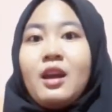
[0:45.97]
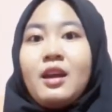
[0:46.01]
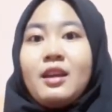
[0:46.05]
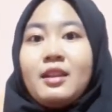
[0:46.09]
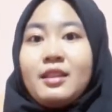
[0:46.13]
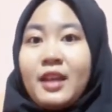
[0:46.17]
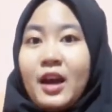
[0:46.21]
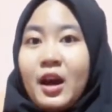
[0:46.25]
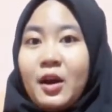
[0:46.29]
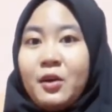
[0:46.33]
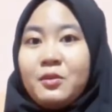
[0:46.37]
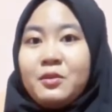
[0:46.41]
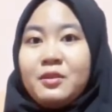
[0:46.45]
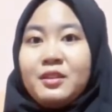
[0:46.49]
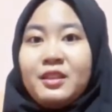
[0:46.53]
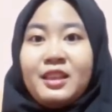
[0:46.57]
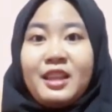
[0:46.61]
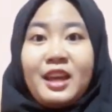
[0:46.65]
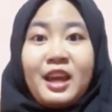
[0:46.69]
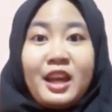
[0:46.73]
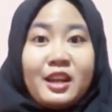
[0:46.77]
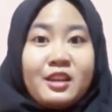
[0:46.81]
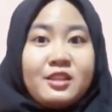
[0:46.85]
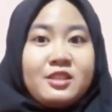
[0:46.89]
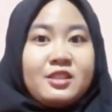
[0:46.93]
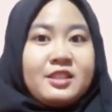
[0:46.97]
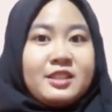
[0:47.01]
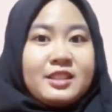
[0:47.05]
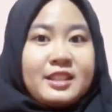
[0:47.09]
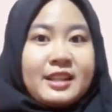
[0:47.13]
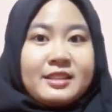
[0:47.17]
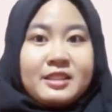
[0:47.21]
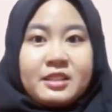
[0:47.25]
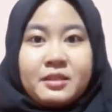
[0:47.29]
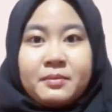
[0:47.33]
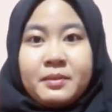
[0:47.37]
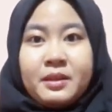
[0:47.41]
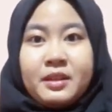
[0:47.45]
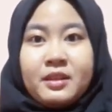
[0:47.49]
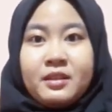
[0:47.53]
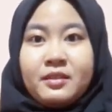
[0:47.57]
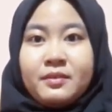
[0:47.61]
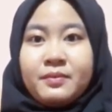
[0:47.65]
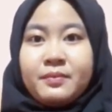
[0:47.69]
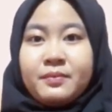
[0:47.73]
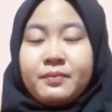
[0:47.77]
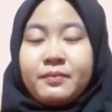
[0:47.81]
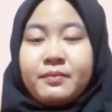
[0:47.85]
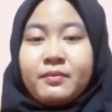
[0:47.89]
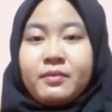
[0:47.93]
Now, ladies and gentlemen,
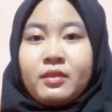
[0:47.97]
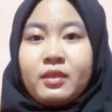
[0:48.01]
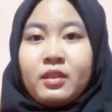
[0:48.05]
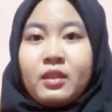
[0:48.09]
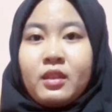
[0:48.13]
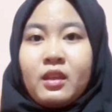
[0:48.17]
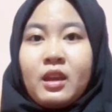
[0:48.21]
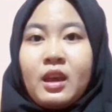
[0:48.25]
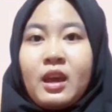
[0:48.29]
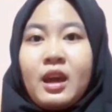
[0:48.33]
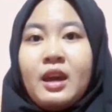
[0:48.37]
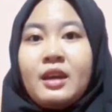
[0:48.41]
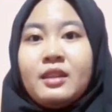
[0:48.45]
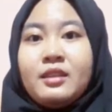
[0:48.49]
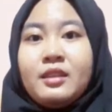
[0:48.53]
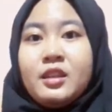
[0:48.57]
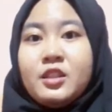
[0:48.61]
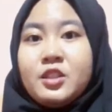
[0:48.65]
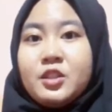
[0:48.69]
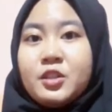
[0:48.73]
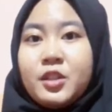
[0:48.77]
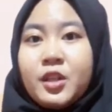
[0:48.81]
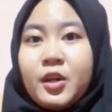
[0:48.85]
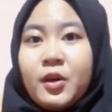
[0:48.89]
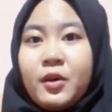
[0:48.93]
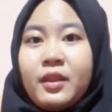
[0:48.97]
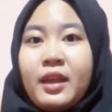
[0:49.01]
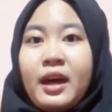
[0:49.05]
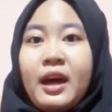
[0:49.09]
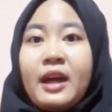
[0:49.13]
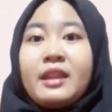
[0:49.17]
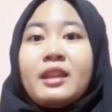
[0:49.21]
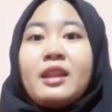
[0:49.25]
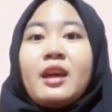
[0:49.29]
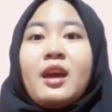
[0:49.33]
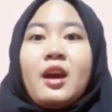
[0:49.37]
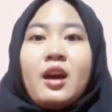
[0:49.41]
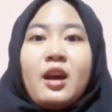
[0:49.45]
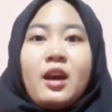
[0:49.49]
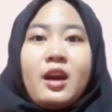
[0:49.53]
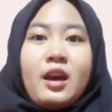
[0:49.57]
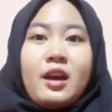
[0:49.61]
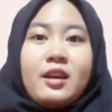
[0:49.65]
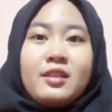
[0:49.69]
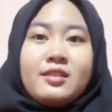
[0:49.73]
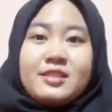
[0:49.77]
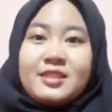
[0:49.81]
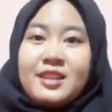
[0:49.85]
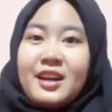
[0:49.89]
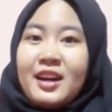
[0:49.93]
did you know that
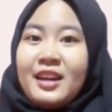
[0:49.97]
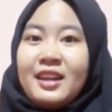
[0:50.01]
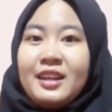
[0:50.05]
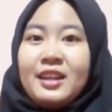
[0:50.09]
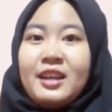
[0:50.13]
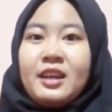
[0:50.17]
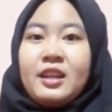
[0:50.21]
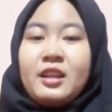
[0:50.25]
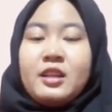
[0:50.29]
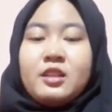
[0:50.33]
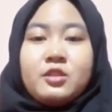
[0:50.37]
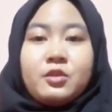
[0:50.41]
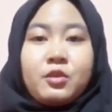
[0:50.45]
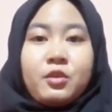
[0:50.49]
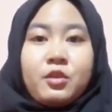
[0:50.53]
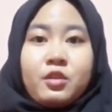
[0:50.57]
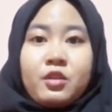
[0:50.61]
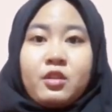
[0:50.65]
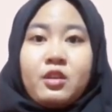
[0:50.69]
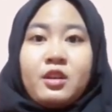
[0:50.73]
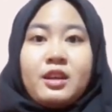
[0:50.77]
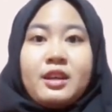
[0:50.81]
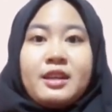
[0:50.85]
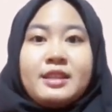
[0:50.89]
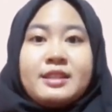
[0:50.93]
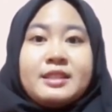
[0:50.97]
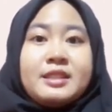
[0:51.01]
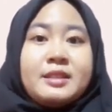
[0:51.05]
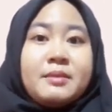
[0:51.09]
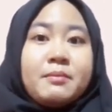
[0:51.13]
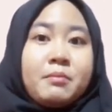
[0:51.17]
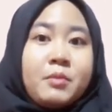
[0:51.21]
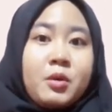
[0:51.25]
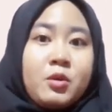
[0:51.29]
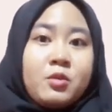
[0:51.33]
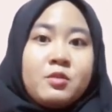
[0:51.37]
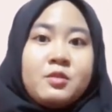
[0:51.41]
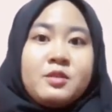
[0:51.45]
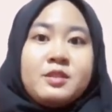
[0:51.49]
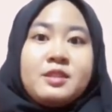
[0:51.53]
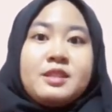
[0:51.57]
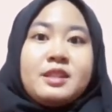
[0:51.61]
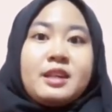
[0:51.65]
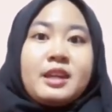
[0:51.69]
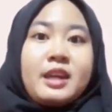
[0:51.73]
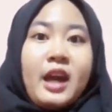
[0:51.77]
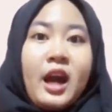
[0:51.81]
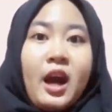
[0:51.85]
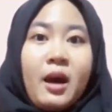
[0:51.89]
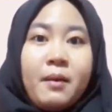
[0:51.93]
anxiety disorder is the most
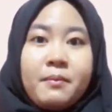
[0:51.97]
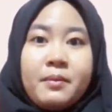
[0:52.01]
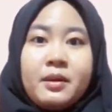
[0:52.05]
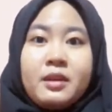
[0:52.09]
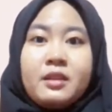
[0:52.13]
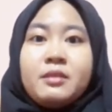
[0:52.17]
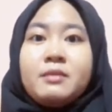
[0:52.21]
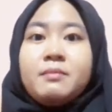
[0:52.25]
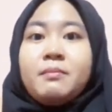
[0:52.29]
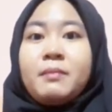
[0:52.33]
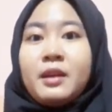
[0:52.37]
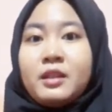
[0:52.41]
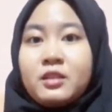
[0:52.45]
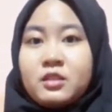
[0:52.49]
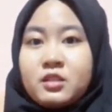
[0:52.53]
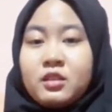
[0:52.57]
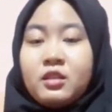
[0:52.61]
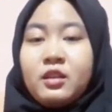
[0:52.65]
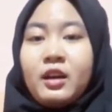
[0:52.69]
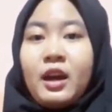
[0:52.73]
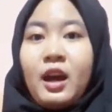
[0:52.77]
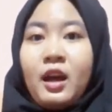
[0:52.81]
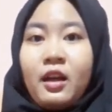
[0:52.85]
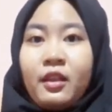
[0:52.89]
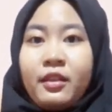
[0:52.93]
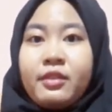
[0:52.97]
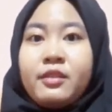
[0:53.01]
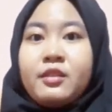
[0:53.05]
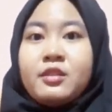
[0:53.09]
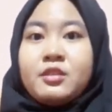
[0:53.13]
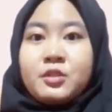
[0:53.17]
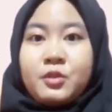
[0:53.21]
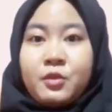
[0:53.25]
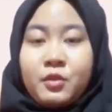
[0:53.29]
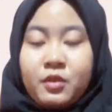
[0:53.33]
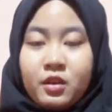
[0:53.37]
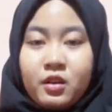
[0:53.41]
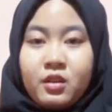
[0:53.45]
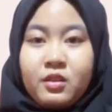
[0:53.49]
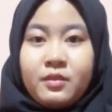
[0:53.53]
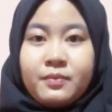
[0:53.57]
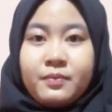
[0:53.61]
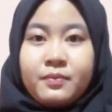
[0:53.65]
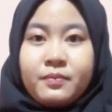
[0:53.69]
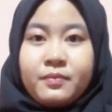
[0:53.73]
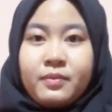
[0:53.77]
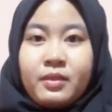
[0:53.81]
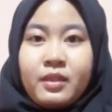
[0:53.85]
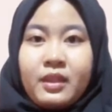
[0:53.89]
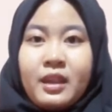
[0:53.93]
common mental health disorder?
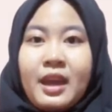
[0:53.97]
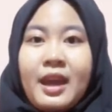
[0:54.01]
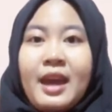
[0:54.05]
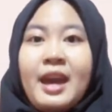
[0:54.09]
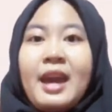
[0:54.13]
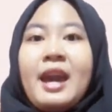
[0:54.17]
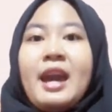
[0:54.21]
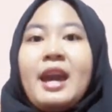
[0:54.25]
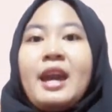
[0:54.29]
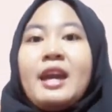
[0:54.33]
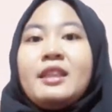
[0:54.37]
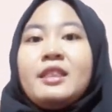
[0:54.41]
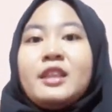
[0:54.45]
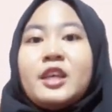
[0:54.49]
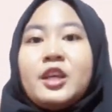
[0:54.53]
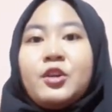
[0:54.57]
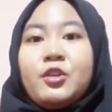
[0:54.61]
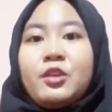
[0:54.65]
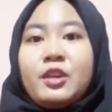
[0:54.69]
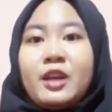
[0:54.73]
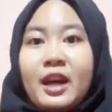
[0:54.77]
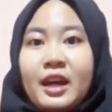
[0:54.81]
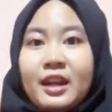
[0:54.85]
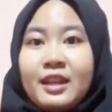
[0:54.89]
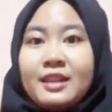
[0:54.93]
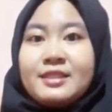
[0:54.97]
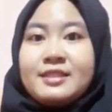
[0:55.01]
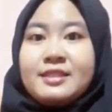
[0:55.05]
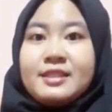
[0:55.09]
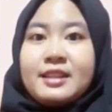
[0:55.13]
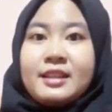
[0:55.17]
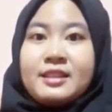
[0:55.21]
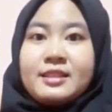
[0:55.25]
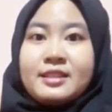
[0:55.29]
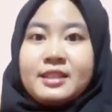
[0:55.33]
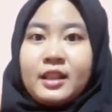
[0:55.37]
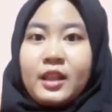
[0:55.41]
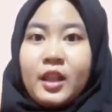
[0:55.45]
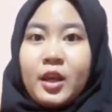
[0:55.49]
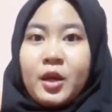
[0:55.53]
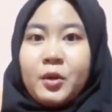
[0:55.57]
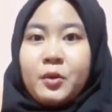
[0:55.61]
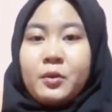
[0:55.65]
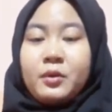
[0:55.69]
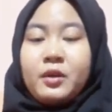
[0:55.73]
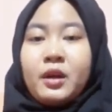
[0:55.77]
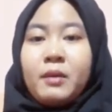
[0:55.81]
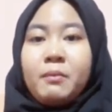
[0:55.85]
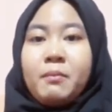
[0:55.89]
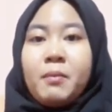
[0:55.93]
In the United States
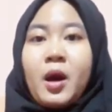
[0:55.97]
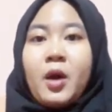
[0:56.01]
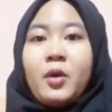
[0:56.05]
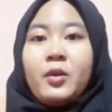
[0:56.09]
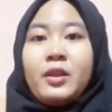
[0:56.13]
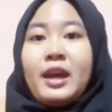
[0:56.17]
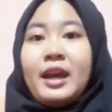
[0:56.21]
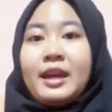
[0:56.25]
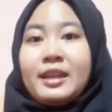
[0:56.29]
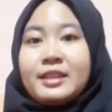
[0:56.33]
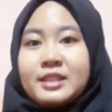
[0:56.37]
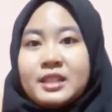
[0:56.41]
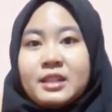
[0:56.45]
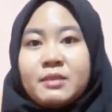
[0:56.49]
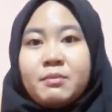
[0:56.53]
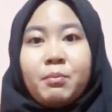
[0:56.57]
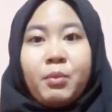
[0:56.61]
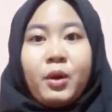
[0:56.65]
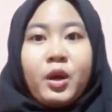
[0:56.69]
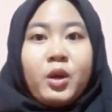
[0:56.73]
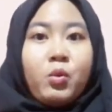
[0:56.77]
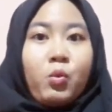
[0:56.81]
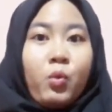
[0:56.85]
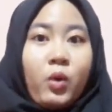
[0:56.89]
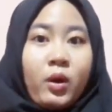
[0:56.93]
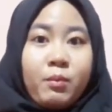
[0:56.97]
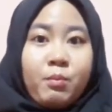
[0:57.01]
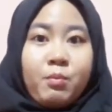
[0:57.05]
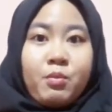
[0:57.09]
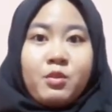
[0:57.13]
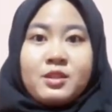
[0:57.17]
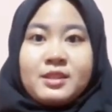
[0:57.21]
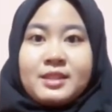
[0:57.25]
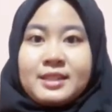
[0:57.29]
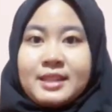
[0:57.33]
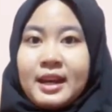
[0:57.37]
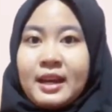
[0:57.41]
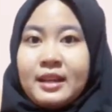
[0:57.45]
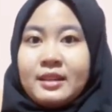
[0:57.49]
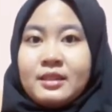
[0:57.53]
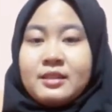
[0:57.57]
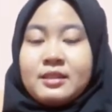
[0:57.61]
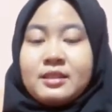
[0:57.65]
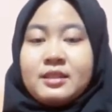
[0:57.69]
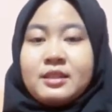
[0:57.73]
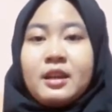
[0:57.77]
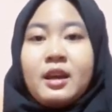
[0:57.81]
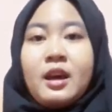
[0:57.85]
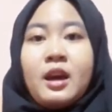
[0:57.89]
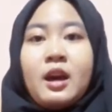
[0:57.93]
alone, about 18.1%